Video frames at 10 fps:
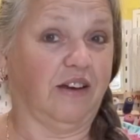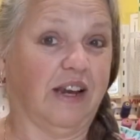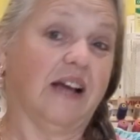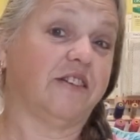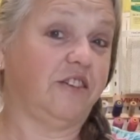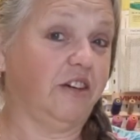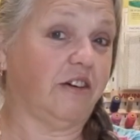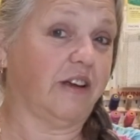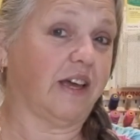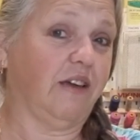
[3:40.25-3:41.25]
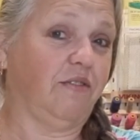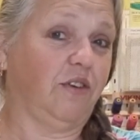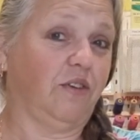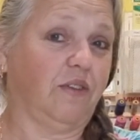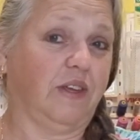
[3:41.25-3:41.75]
Last year I gave
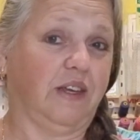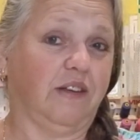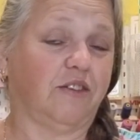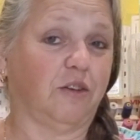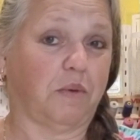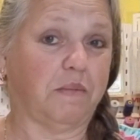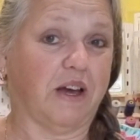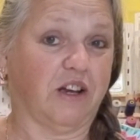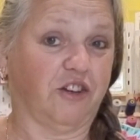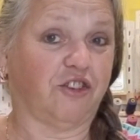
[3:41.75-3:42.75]
you the supermarket